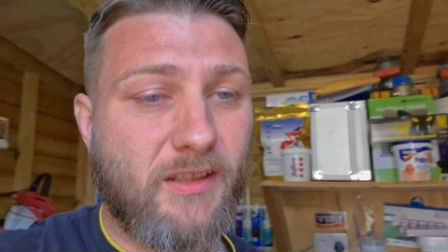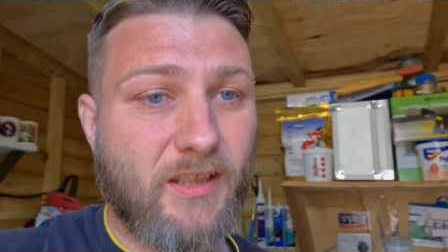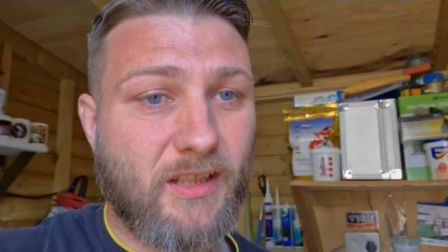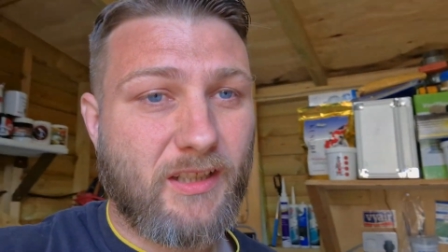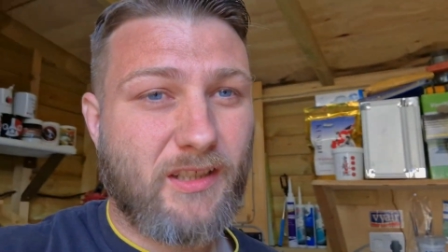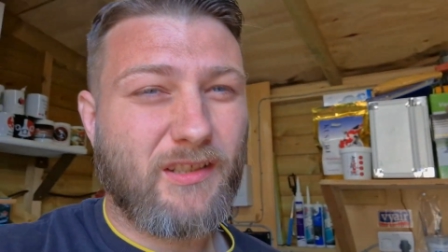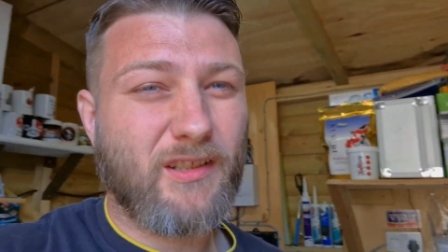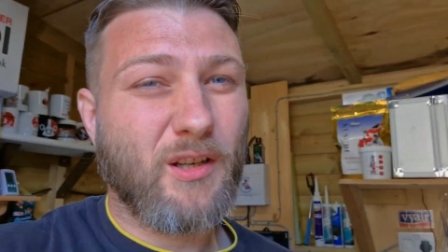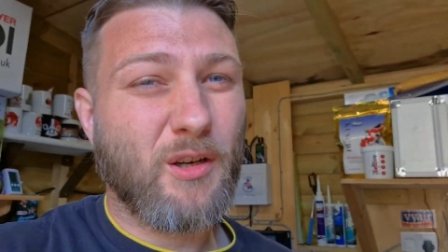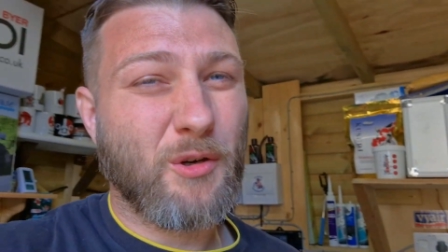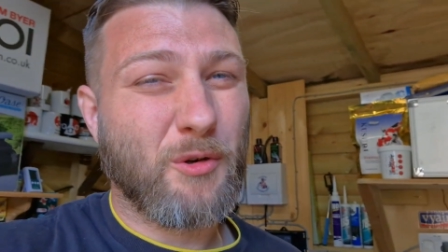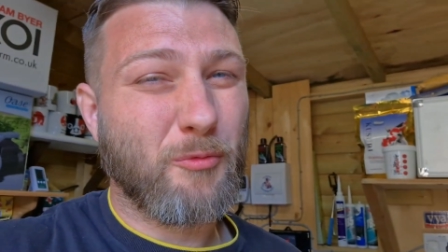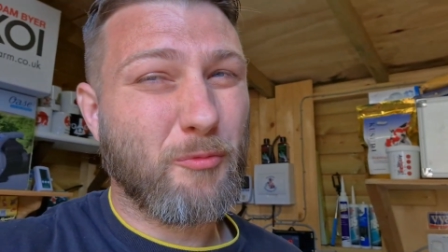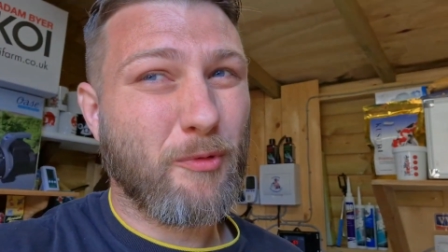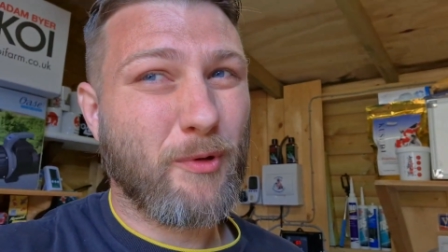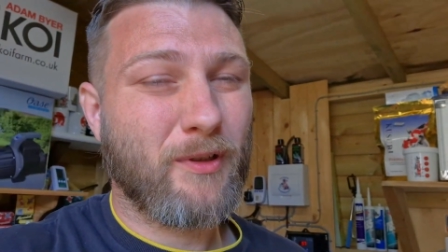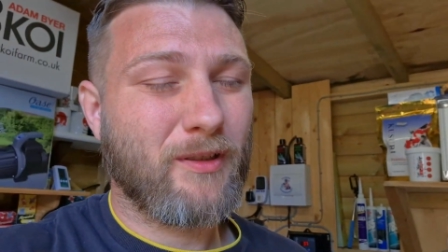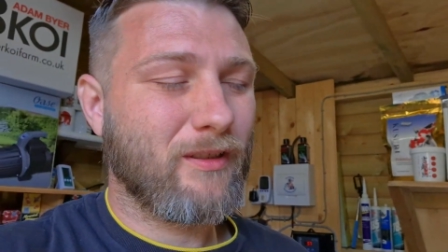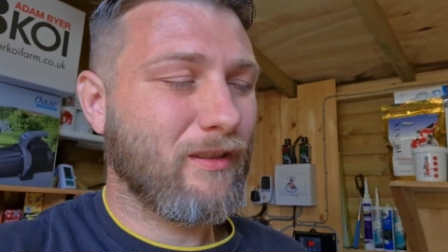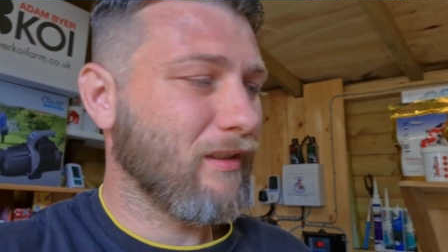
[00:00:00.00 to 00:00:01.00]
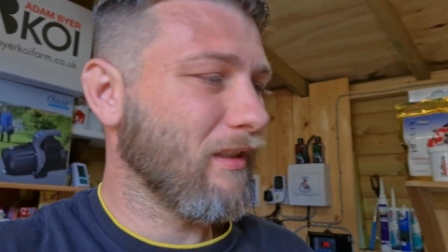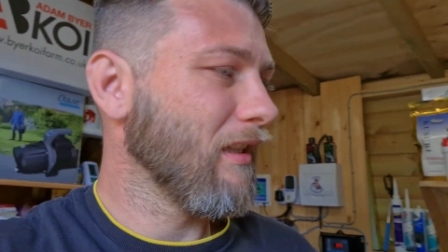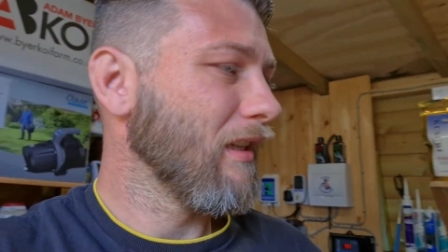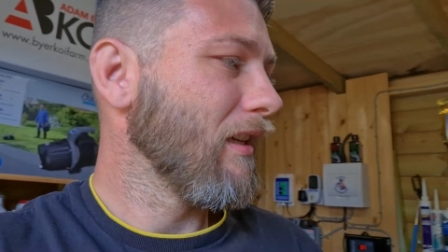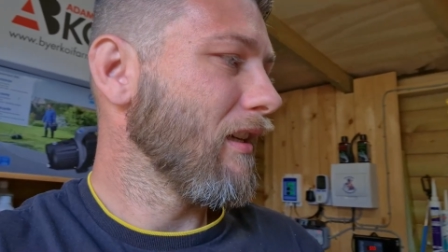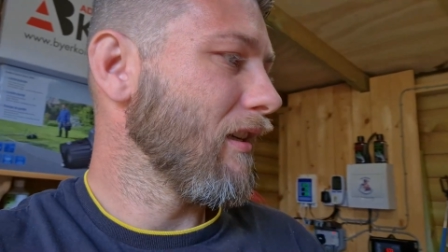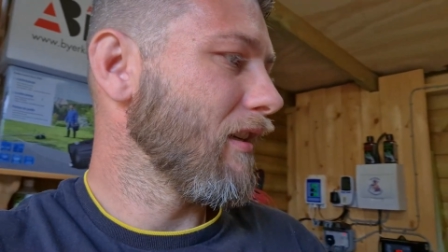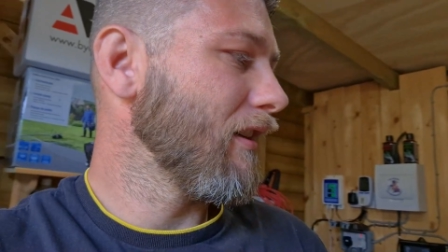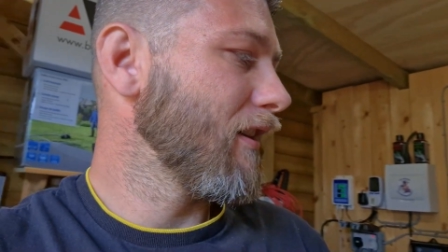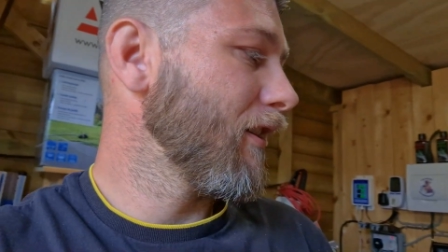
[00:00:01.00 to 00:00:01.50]
That's the hope.
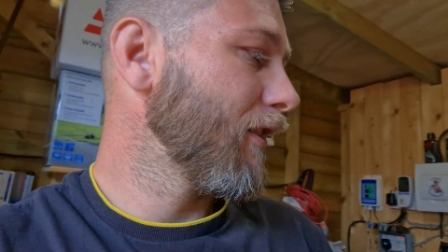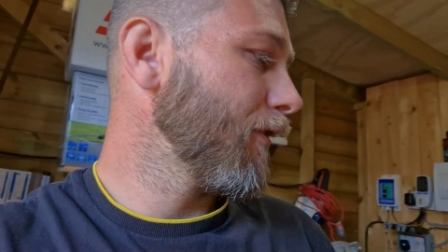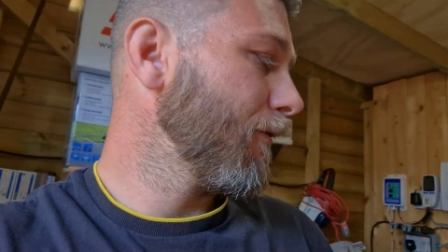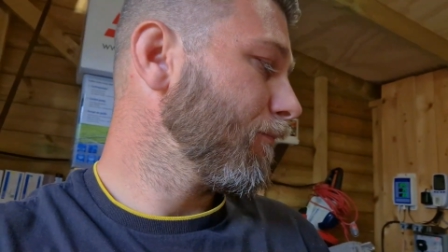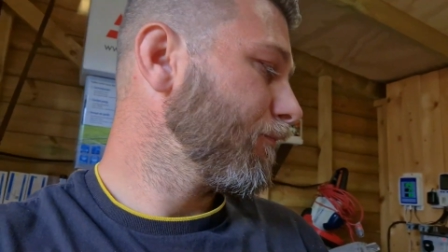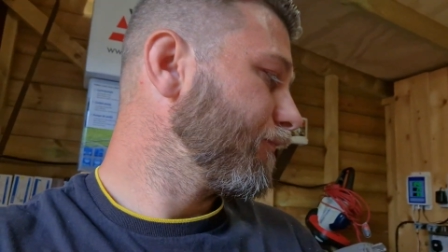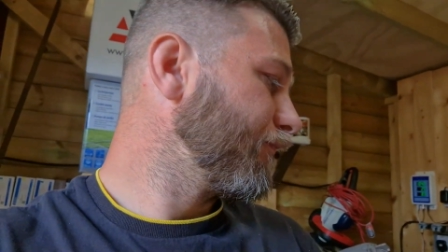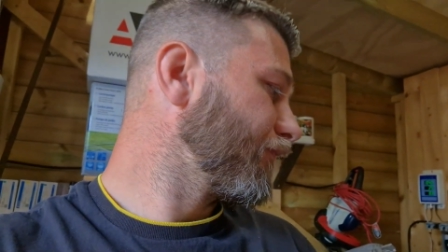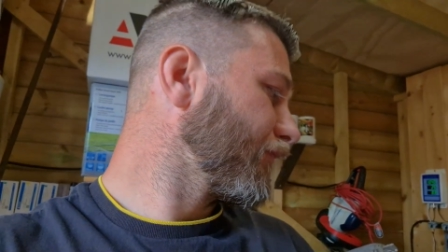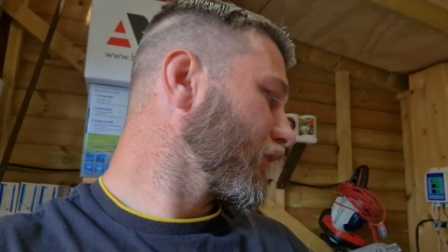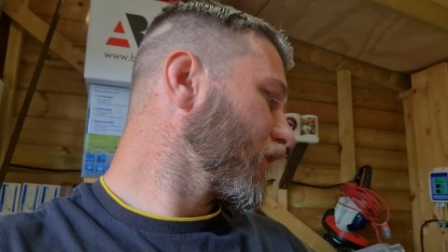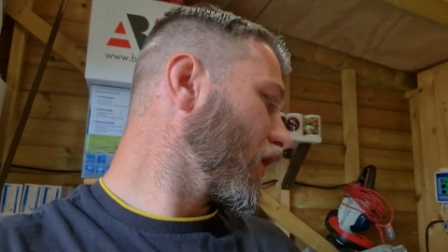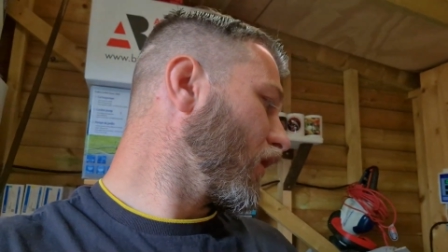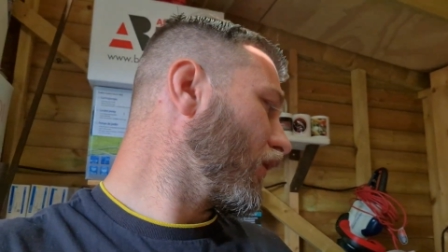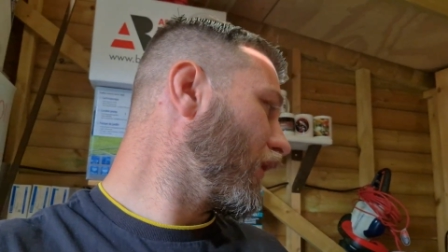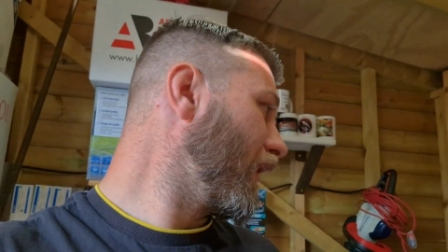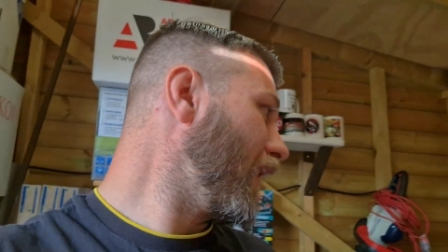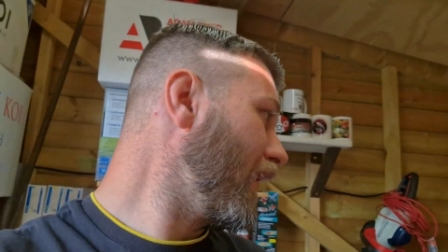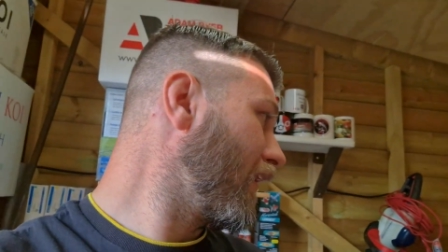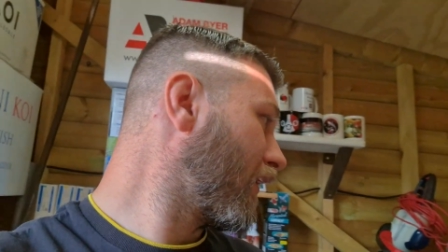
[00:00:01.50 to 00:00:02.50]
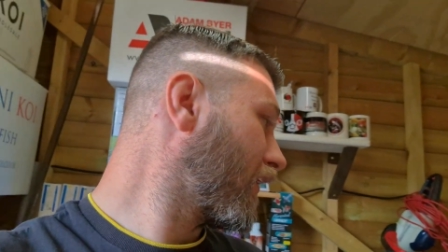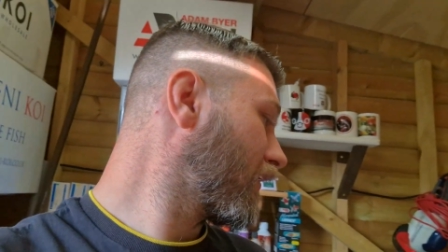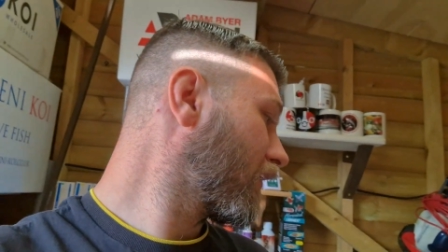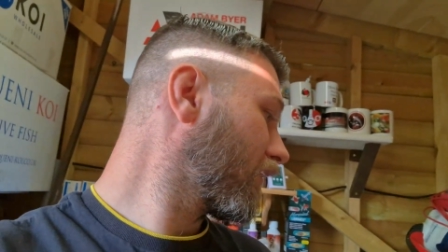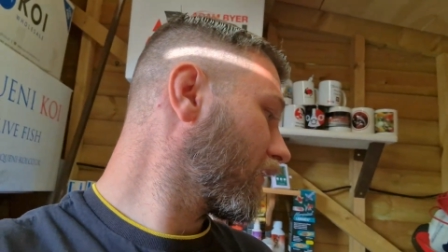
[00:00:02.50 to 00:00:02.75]
So yeah,